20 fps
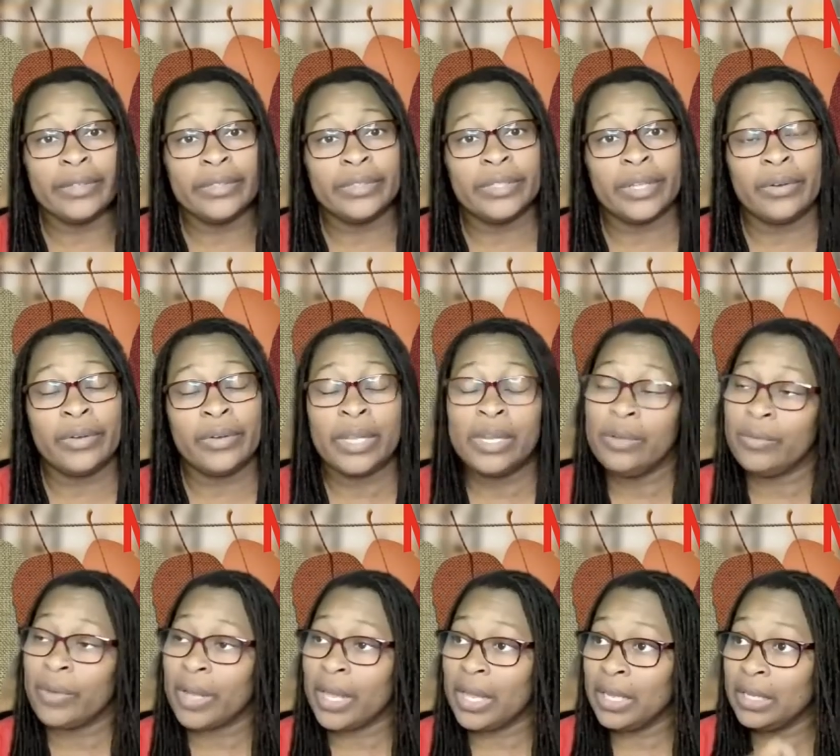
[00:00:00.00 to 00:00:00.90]
So
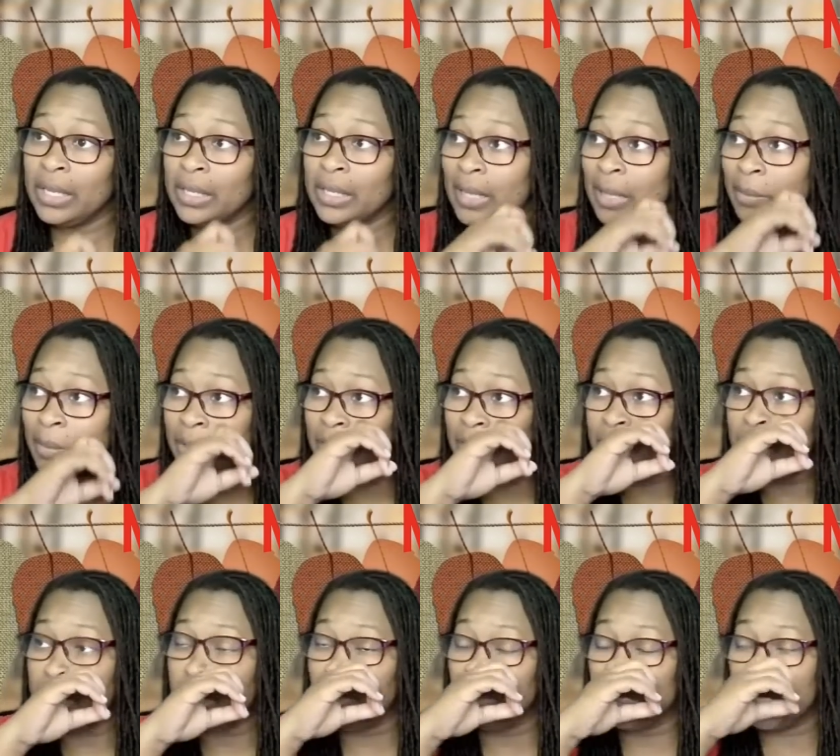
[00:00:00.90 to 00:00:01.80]
anyway, I mean they
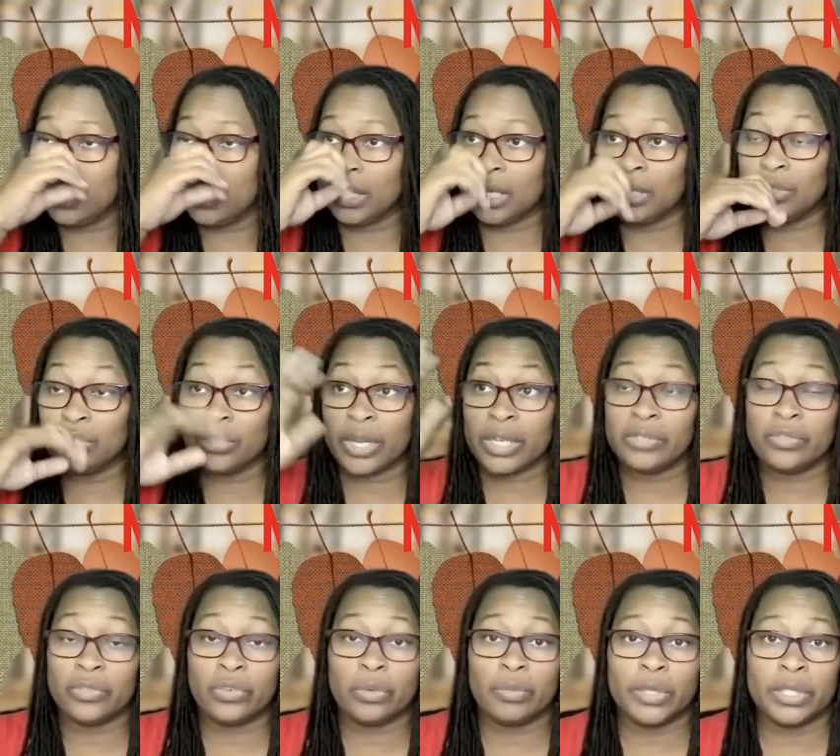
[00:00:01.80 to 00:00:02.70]
go in and
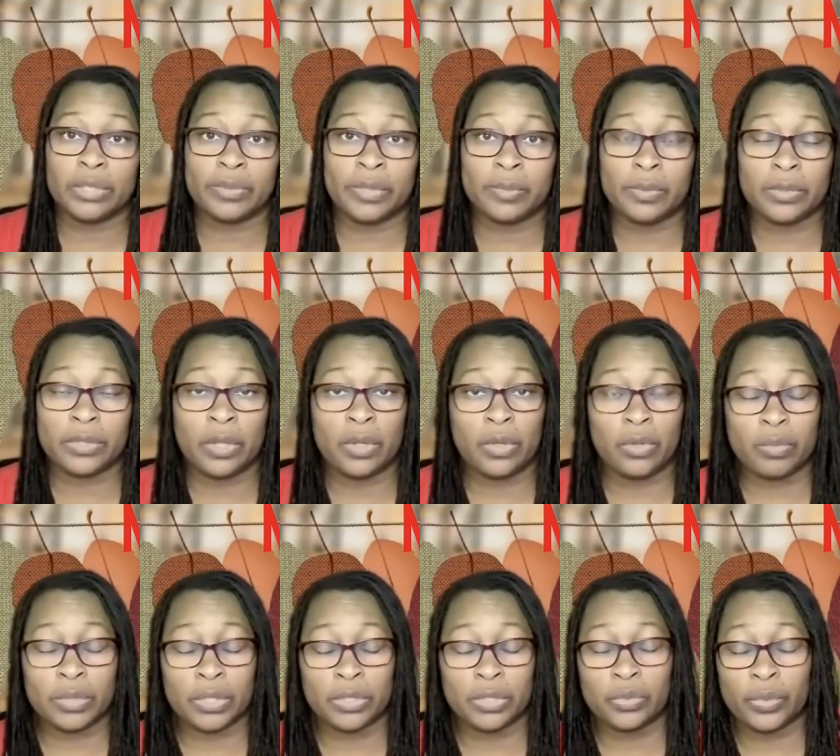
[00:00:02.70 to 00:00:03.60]
transform these people's
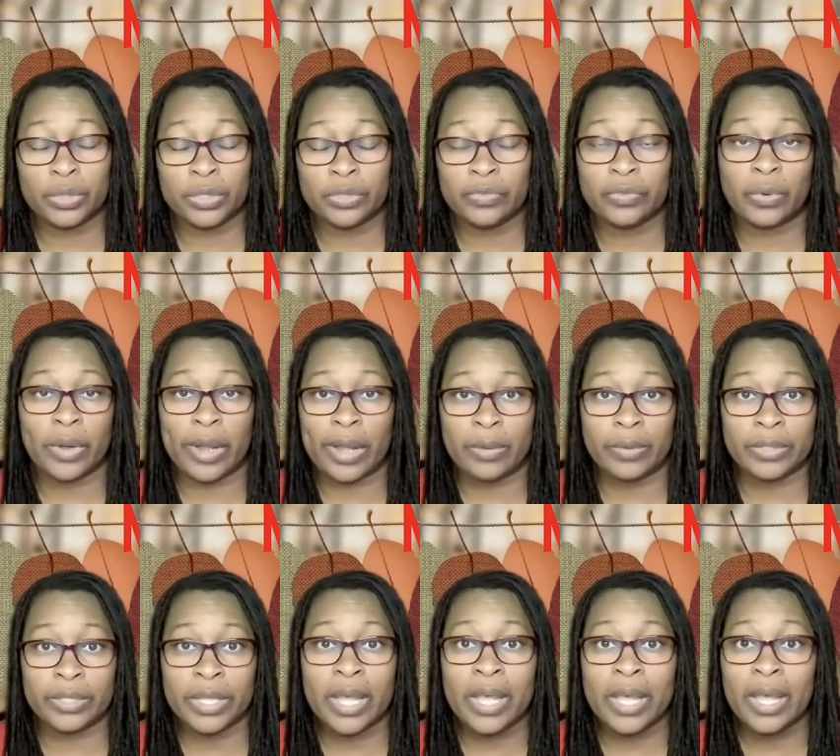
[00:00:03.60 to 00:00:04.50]
homes in 24
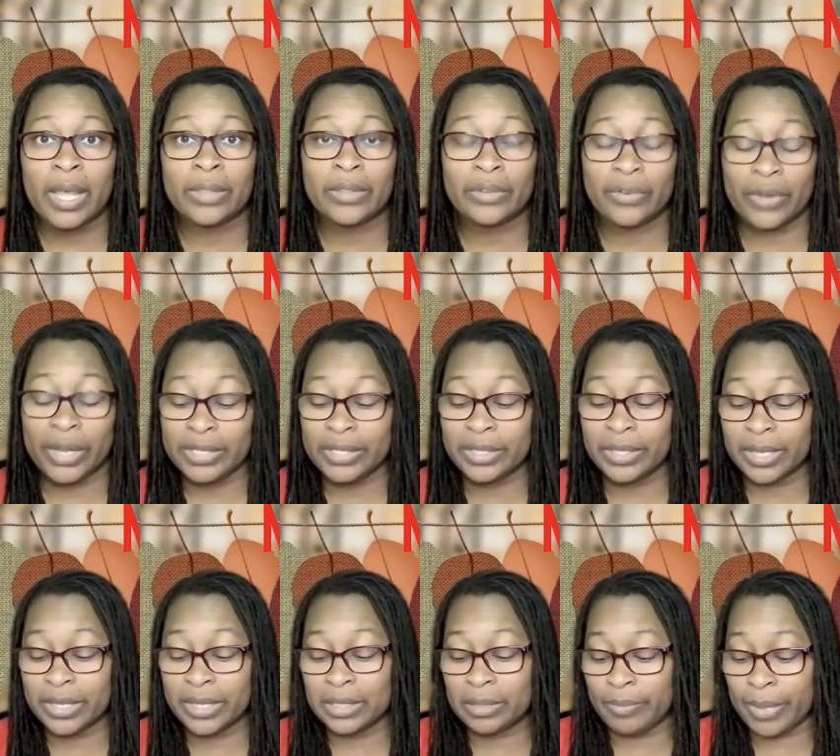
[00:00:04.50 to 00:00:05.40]
hours. And the crazy
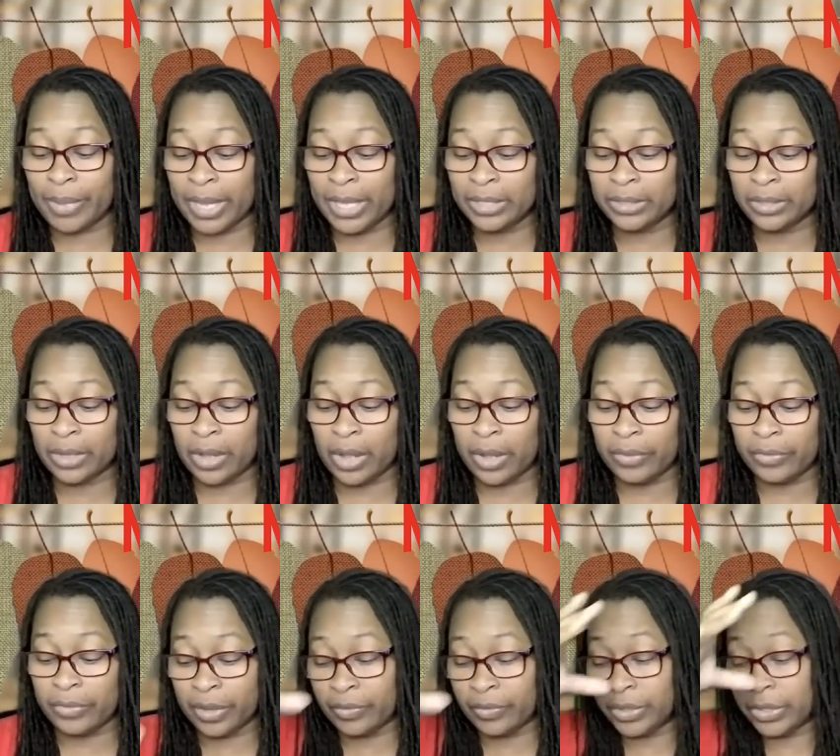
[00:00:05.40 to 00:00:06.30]
thing, it's based off
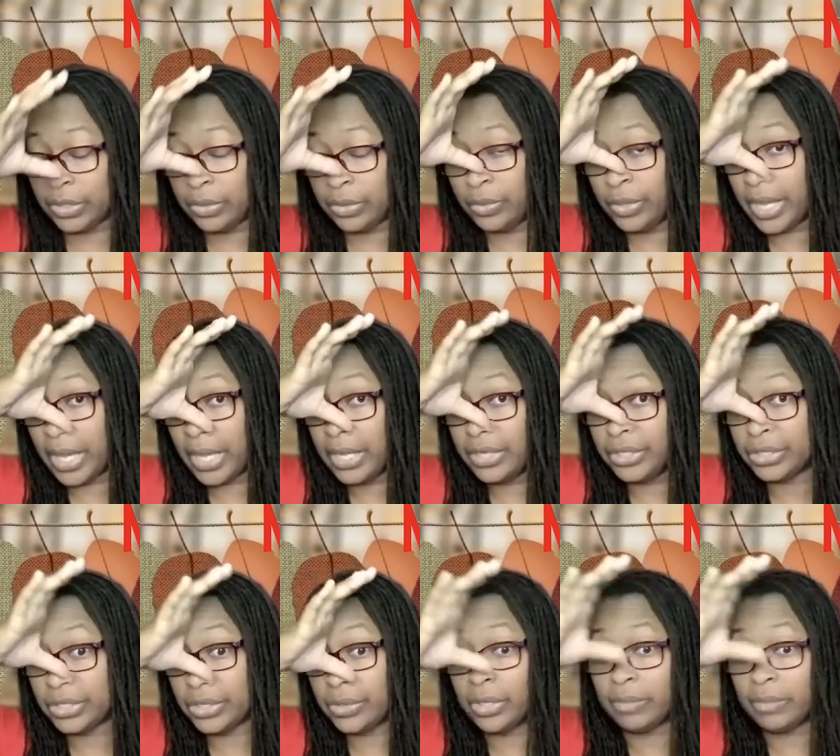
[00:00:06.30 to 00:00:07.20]
of a UK
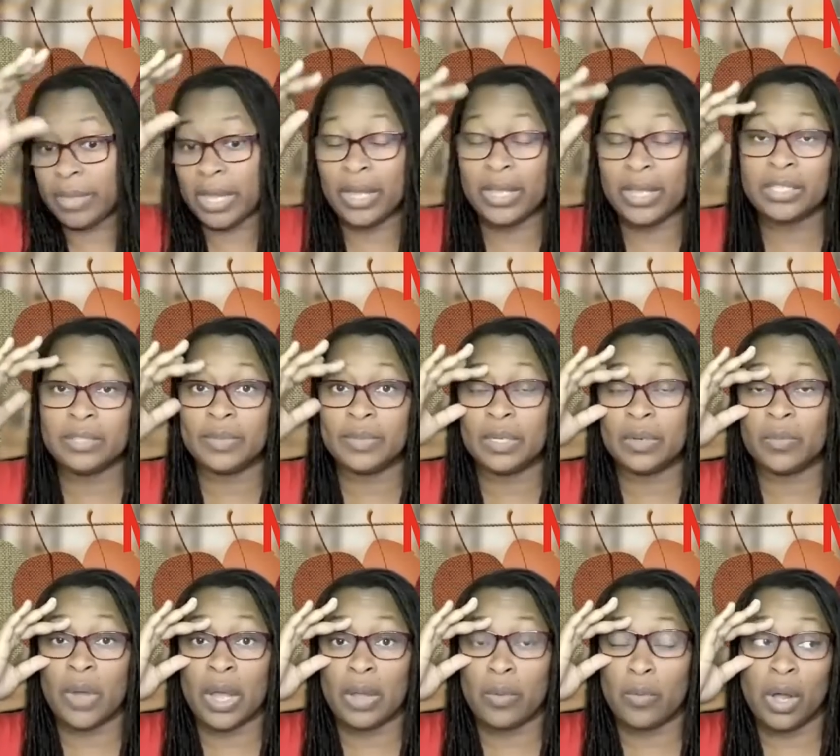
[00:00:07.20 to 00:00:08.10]
show that my husband and
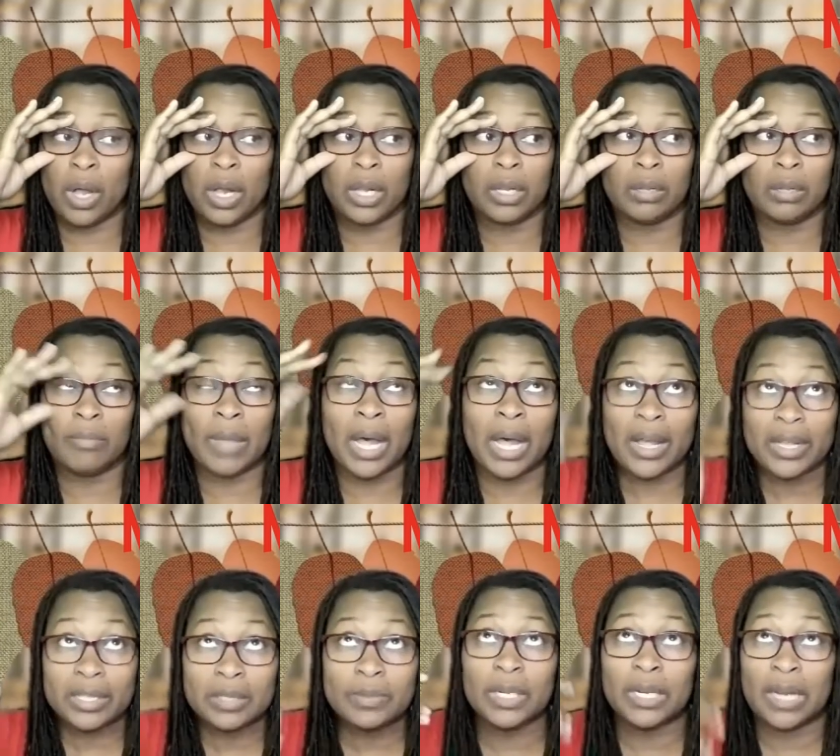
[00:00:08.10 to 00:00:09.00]
I wa- my
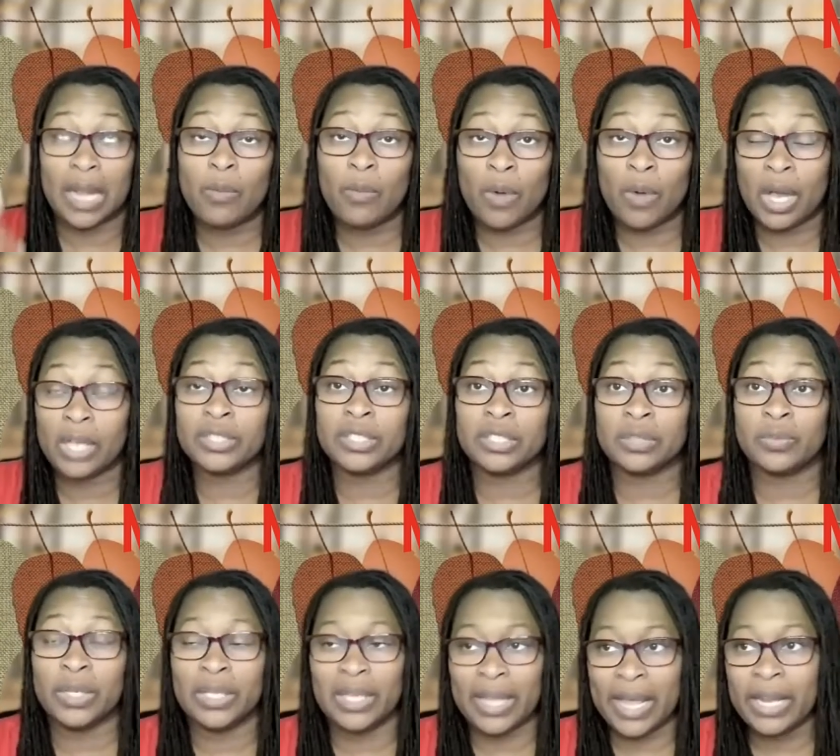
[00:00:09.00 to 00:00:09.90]
husband and I watched, and
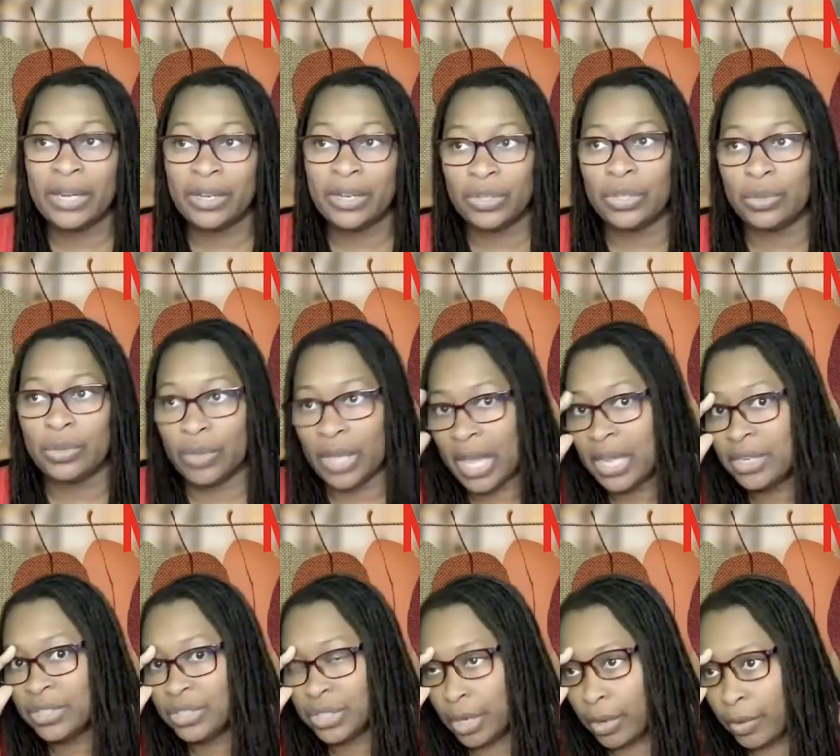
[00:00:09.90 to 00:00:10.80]
we liked the UK
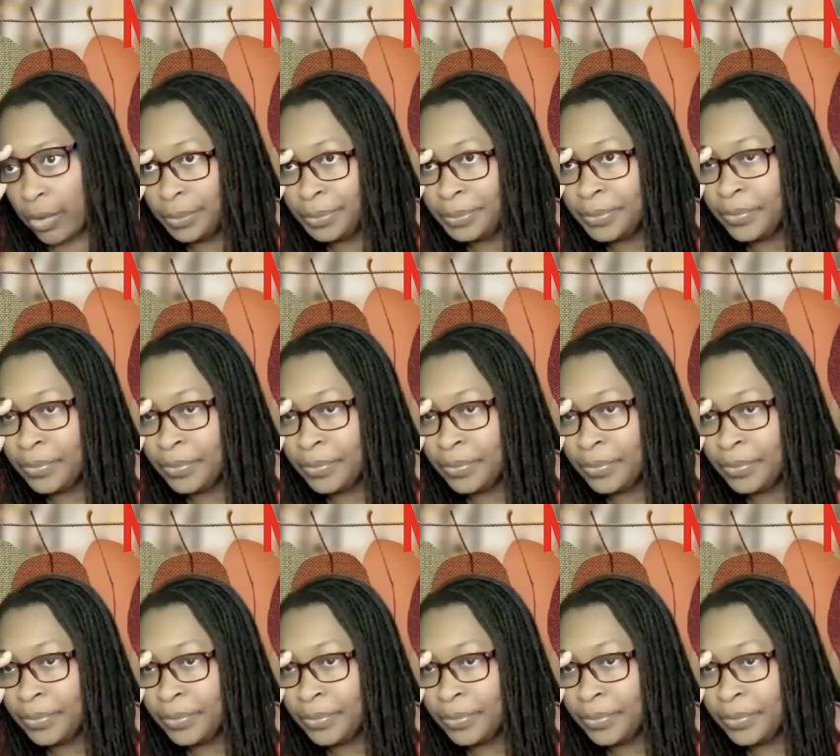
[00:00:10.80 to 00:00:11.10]
show.